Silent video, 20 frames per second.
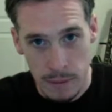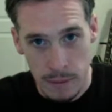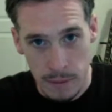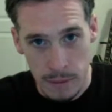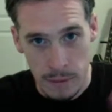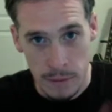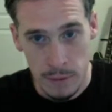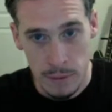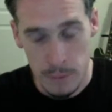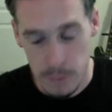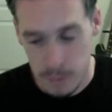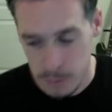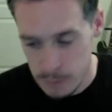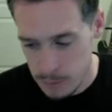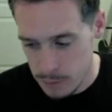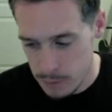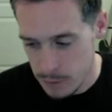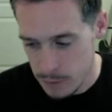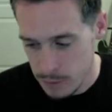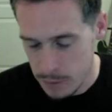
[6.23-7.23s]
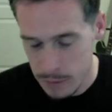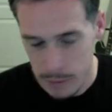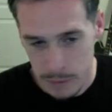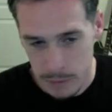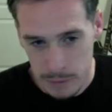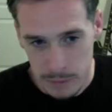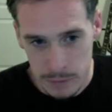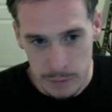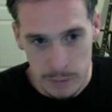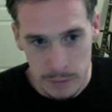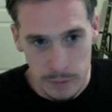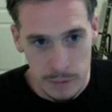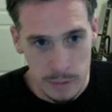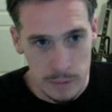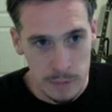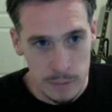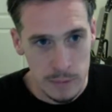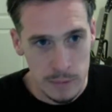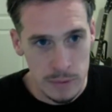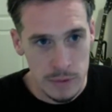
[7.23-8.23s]
Hello,
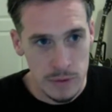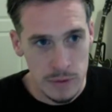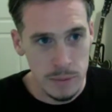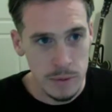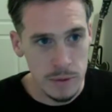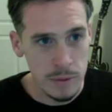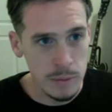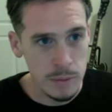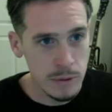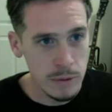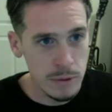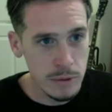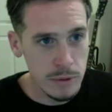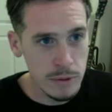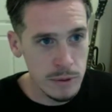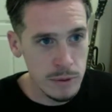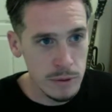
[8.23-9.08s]
what's up, everybody?